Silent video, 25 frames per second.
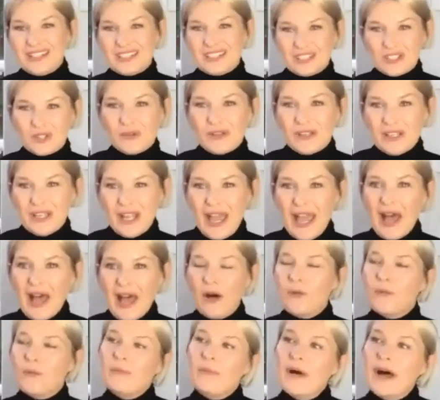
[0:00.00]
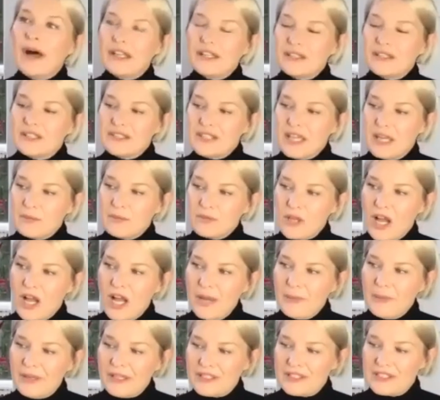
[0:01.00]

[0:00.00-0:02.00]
into it now, but at the same time,